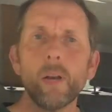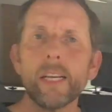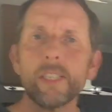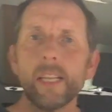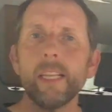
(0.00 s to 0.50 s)
well,
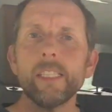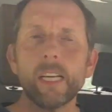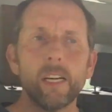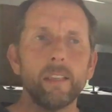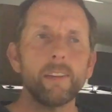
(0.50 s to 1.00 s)
actually these
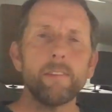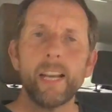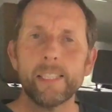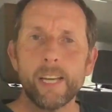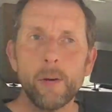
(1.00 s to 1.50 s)
cars have
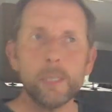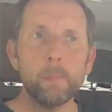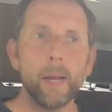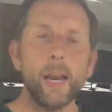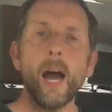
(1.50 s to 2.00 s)
an SOS
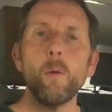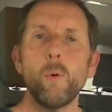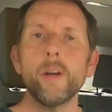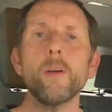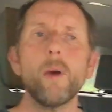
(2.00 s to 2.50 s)
button. I
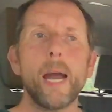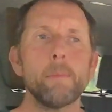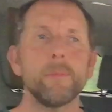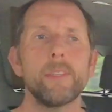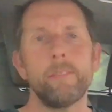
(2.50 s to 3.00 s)
wonder what
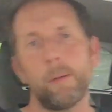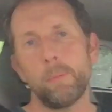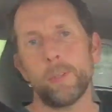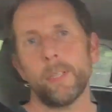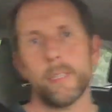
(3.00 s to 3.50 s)
happens if I
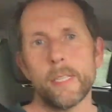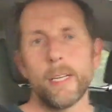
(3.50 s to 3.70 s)
push it.